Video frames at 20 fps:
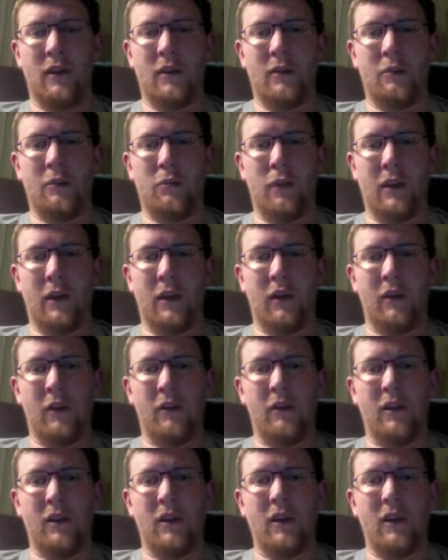
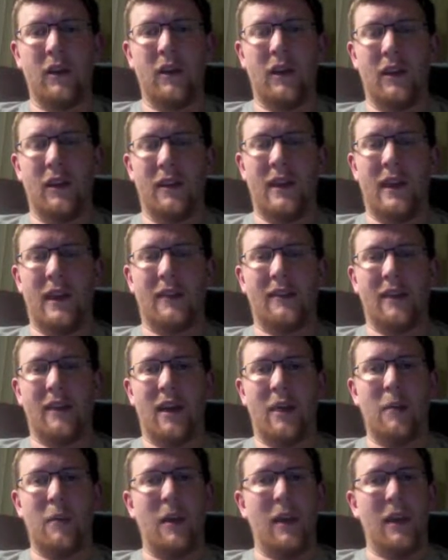players in that
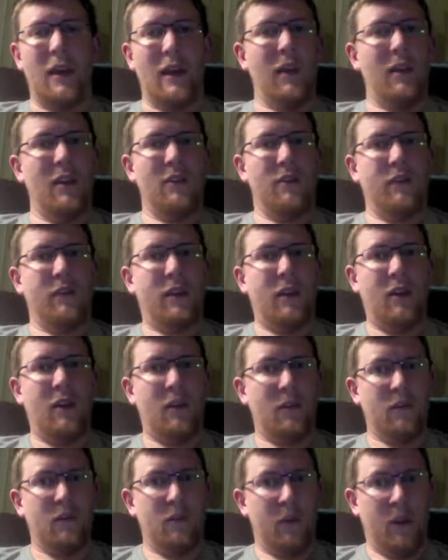time. He's
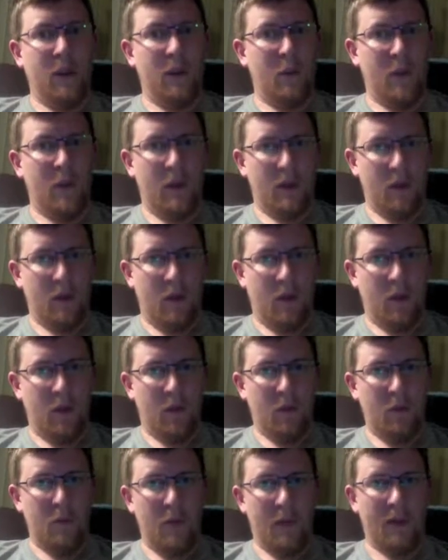very, very well
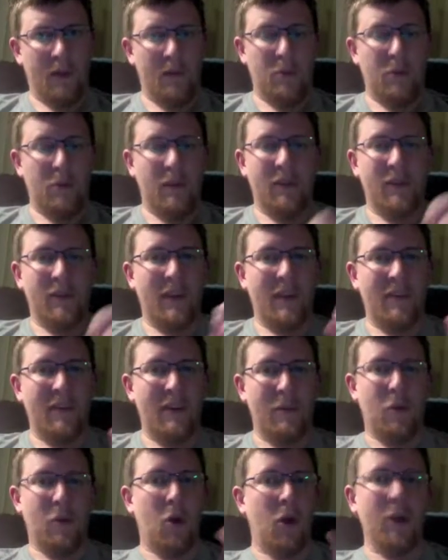known because the players gave
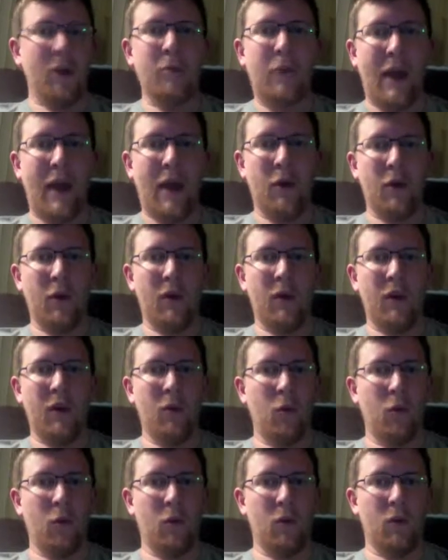him all the power in
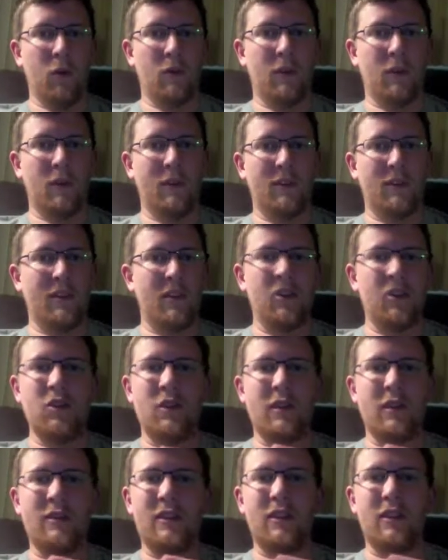the world. They said,
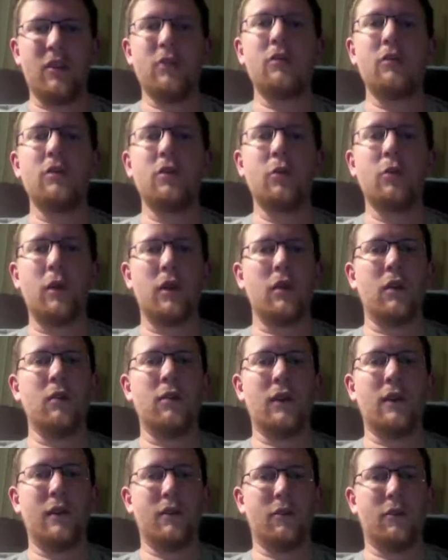you do what you
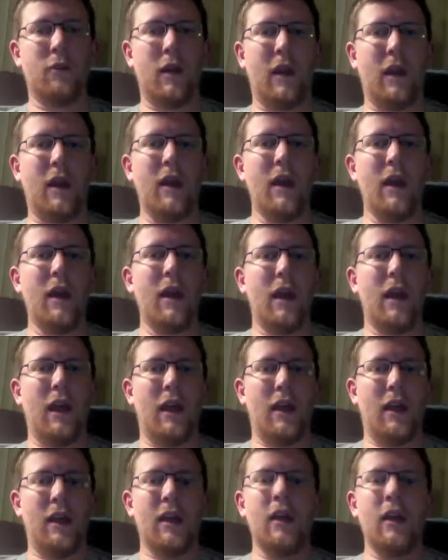think is right.
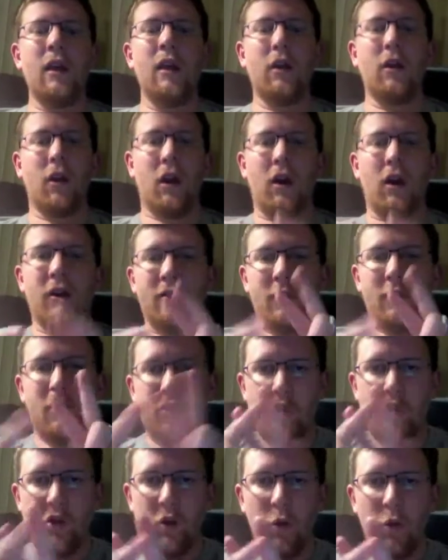and he caused
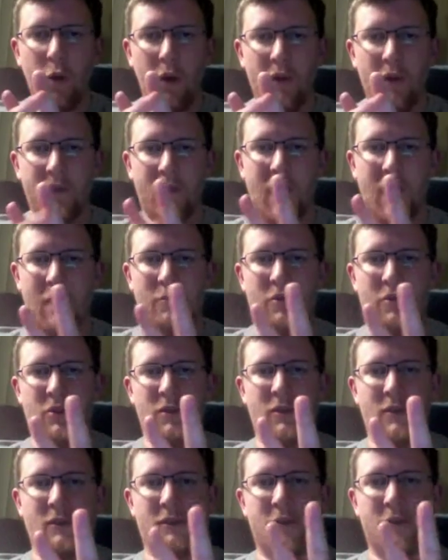2 work
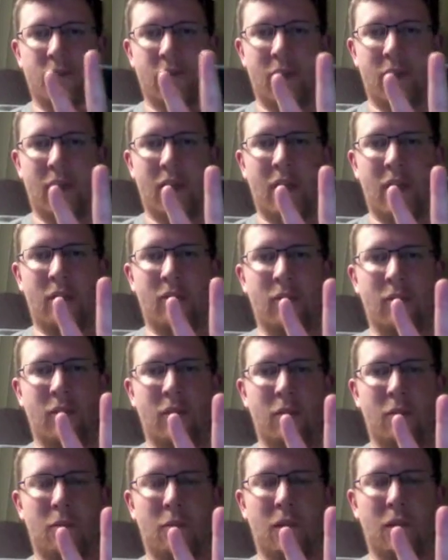stoppages for
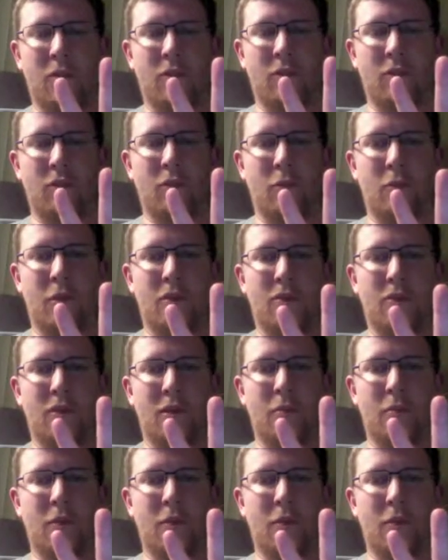Major League